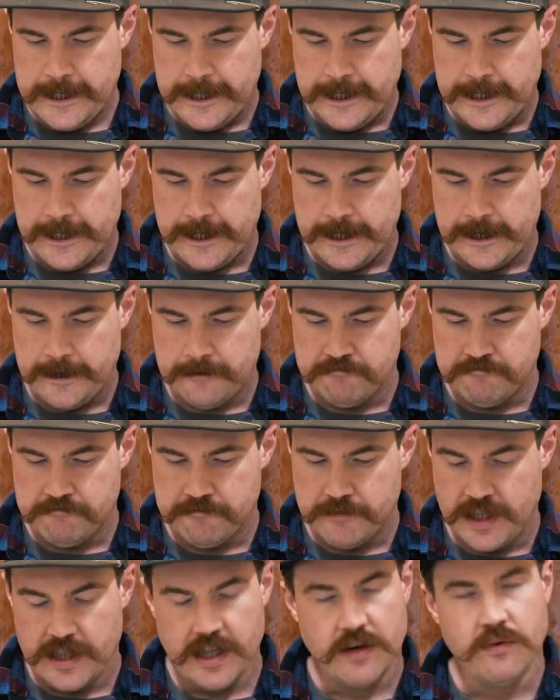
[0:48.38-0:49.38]

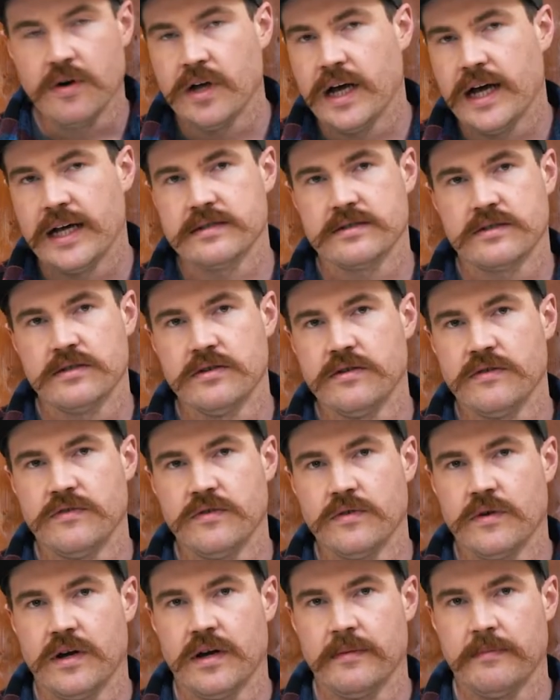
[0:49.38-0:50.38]
And then we'll ask you if
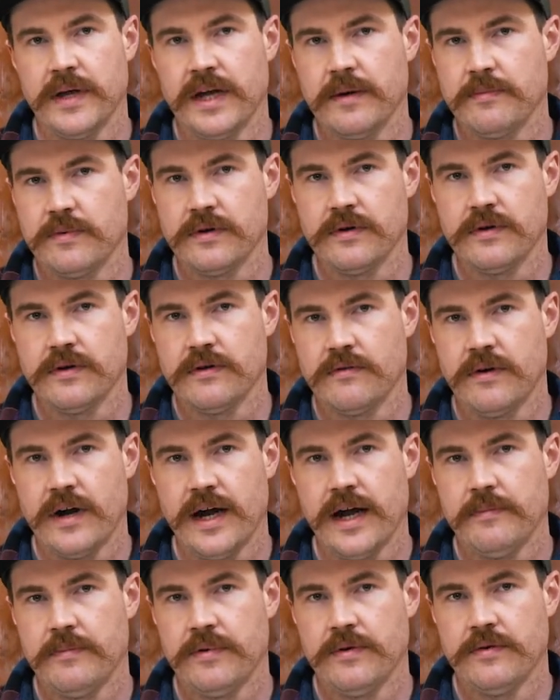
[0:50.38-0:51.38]
you want paper
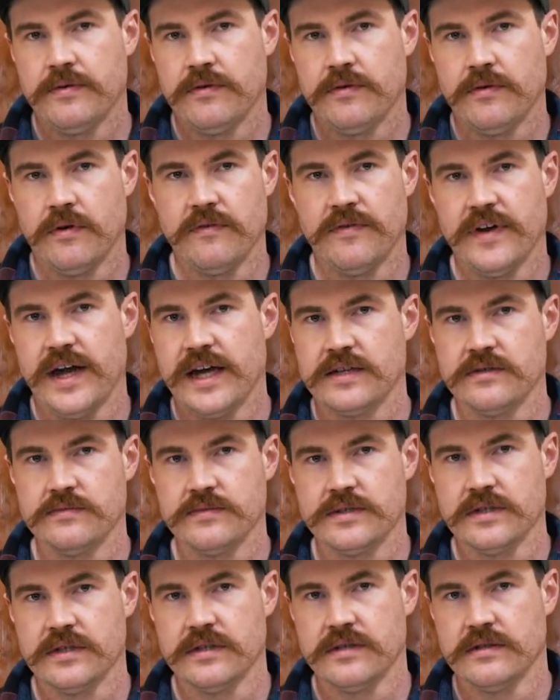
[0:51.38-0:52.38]
wrap or vacuum
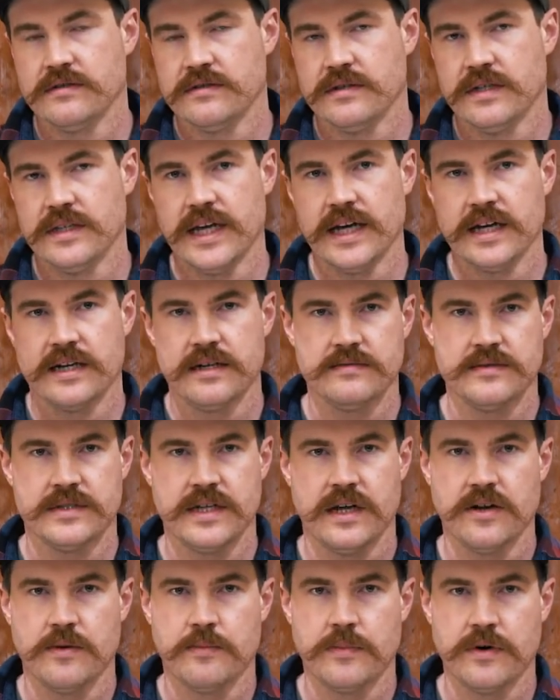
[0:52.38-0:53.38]
seal, and that comes
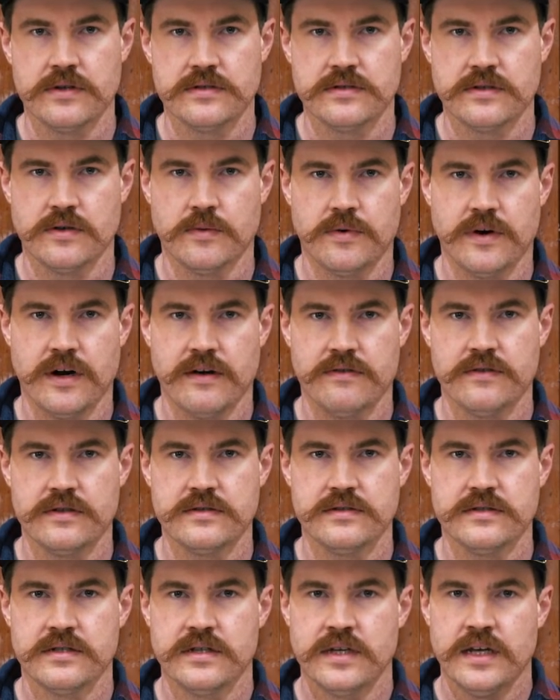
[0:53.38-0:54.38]
down to personal
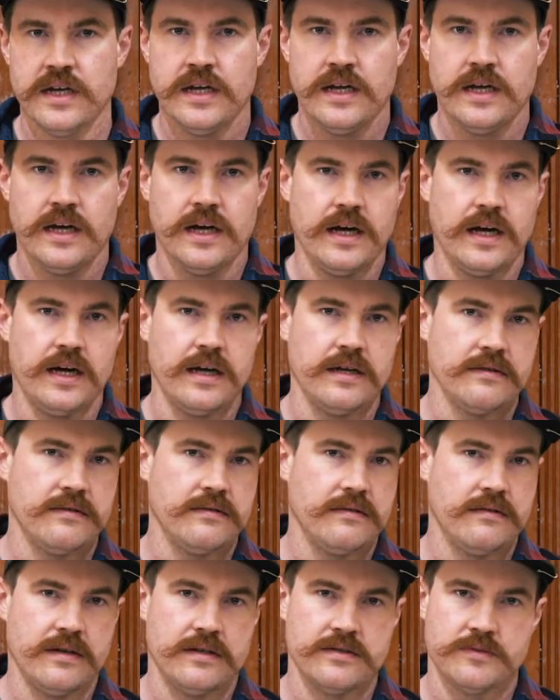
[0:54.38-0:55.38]
preference.
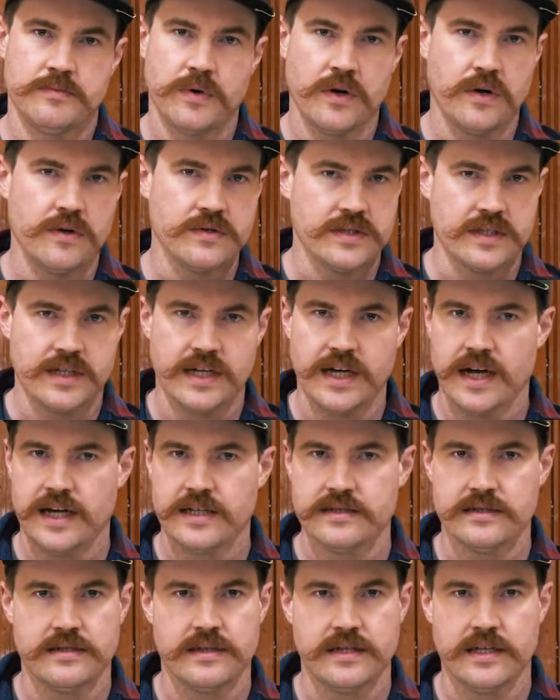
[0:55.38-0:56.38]
There's pros and
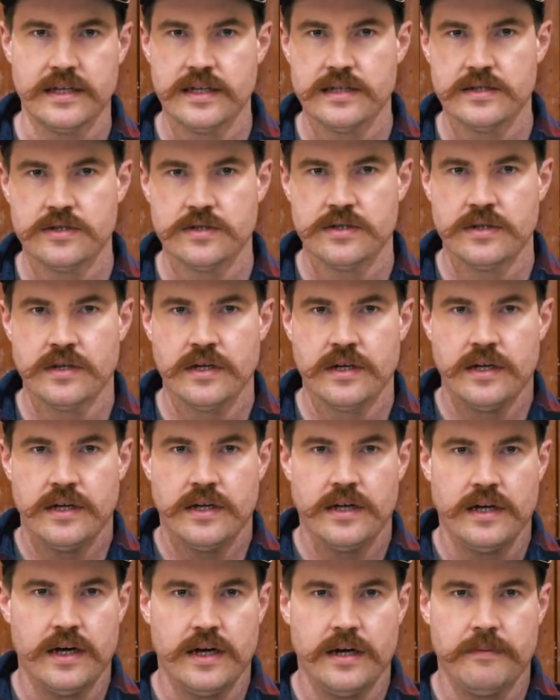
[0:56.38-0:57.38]
cons to each,
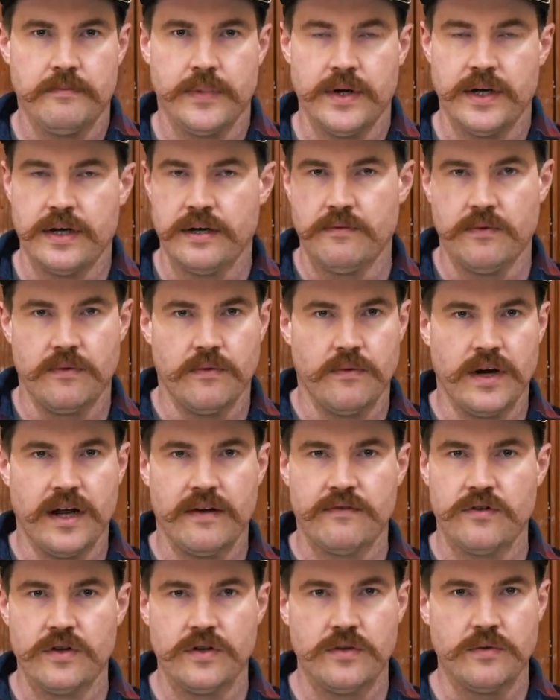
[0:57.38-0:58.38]
but
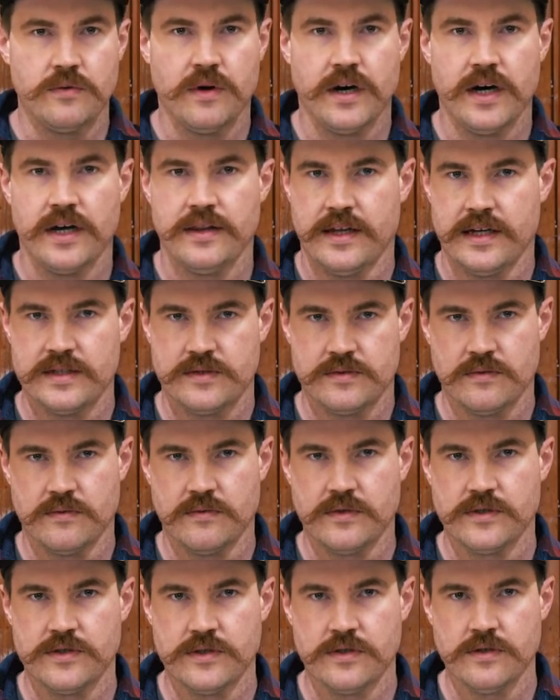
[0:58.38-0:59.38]
whatever you want, that's what
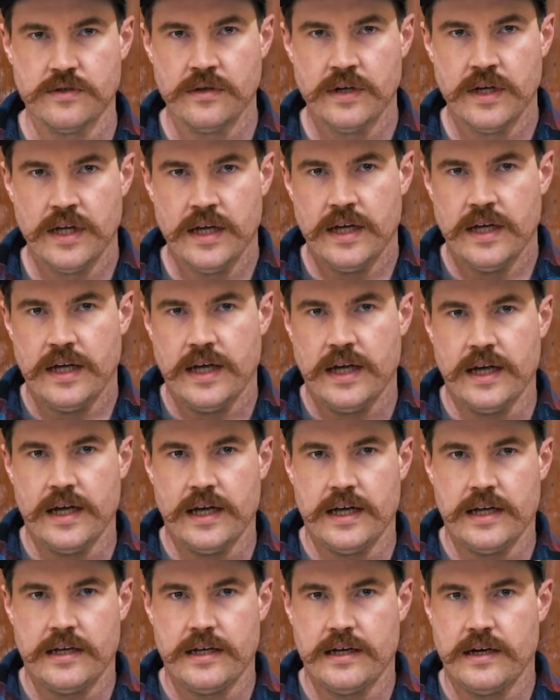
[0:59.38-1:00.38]
we'll do.
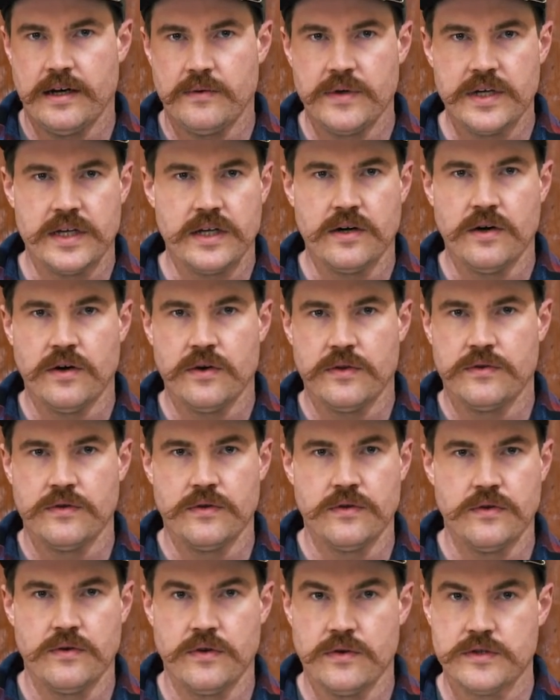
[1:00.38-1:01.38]
And we can go
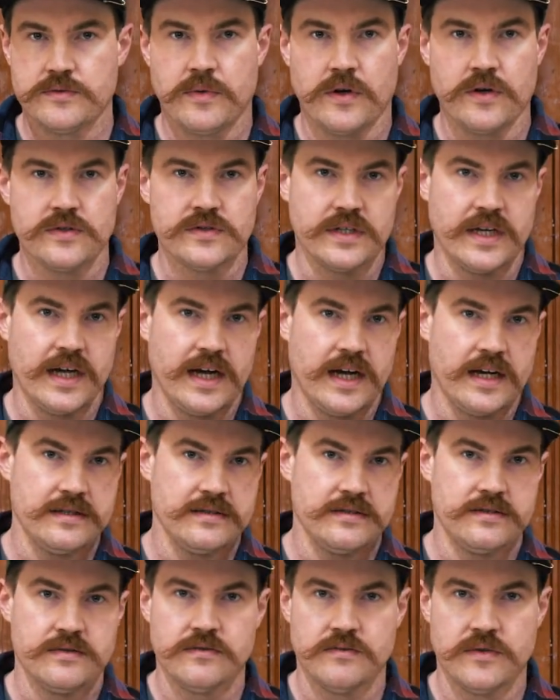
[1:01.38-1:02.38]
through those pros and
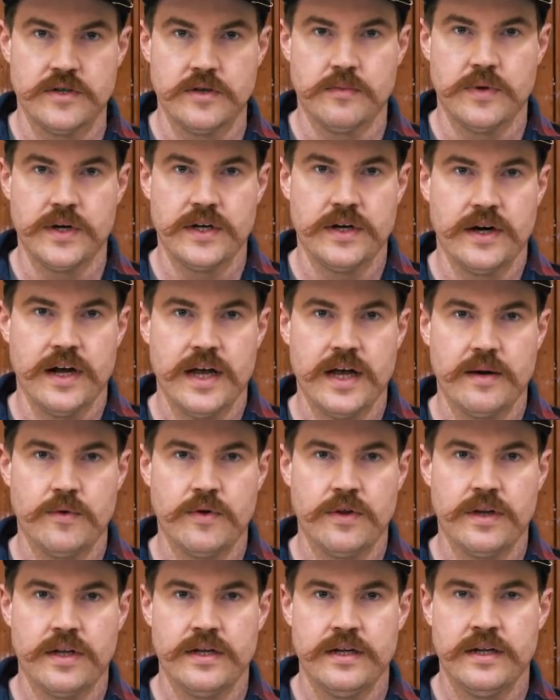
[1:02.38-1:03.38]
cons when you bring your
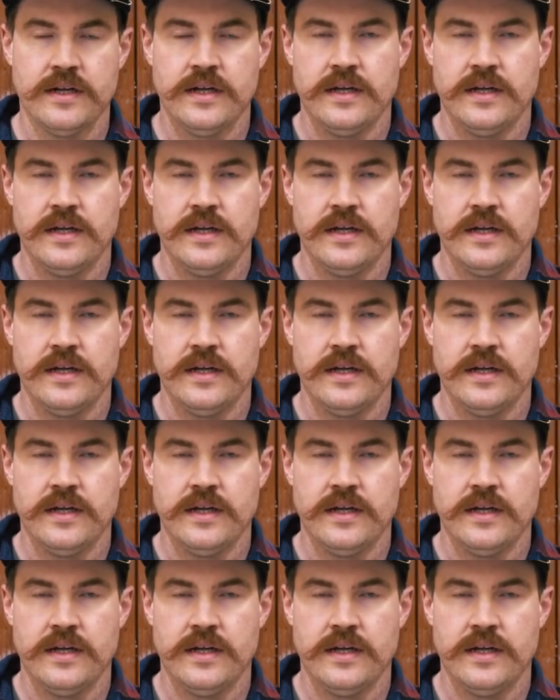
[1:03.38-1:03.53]
animal in,